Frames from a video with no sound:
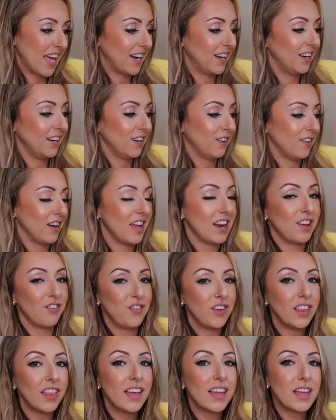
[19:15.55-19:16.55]
I don't know. And I
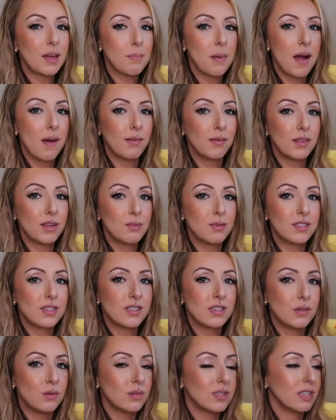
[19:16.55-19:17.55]
feel like it probably would
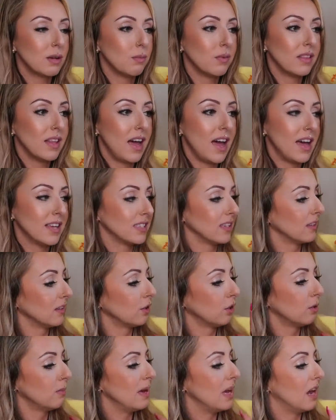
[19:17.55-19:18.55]
suit someone that has a
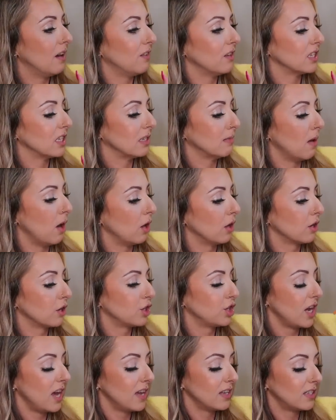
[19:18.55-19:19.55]
little bit of a smaller
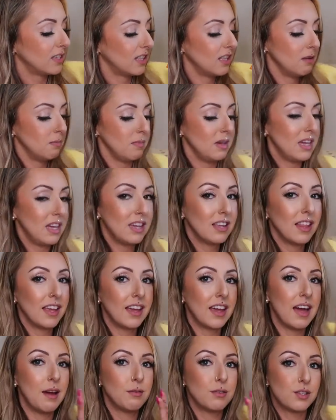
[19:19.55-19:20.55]
chest than me.
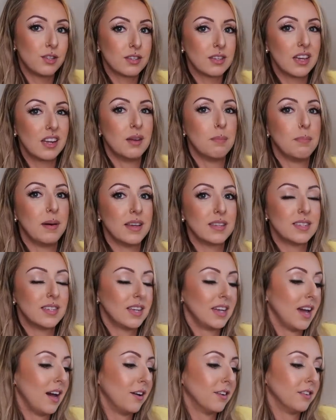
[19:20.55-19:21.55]
Like I was just kind of
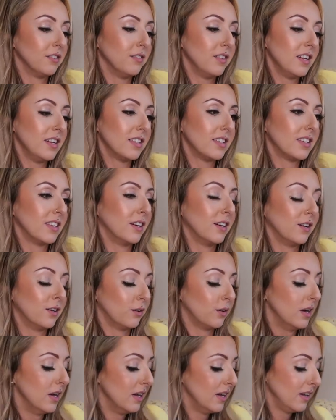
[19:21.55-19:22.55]
busting out of it.
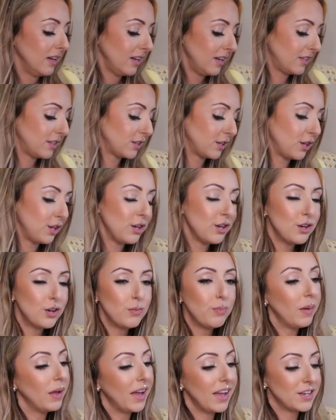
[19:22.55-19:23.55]
So it's
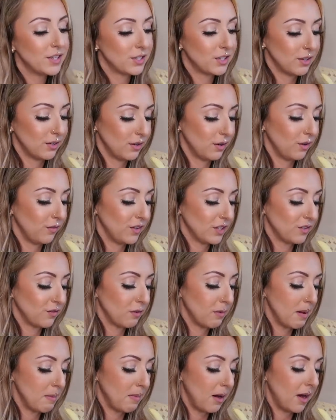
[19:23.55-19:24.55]
cute, but I just don't know if it's
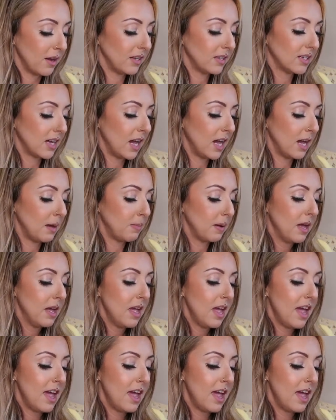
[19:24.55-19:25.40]
for my body type.